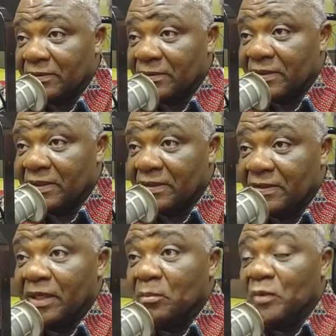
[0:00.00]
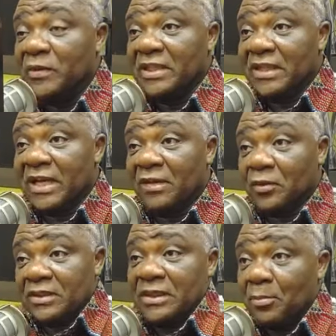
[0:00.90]
know be a hero. Name me in a
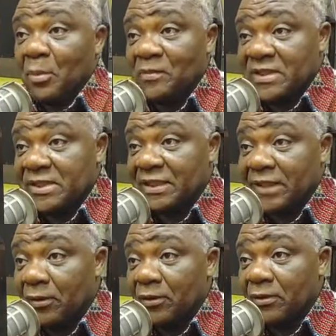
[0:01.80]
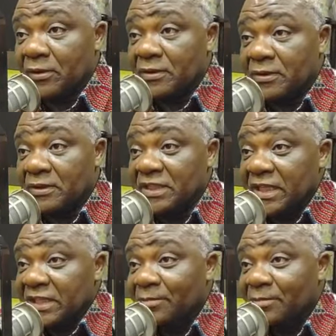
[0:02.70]
public sector ho. Ni ni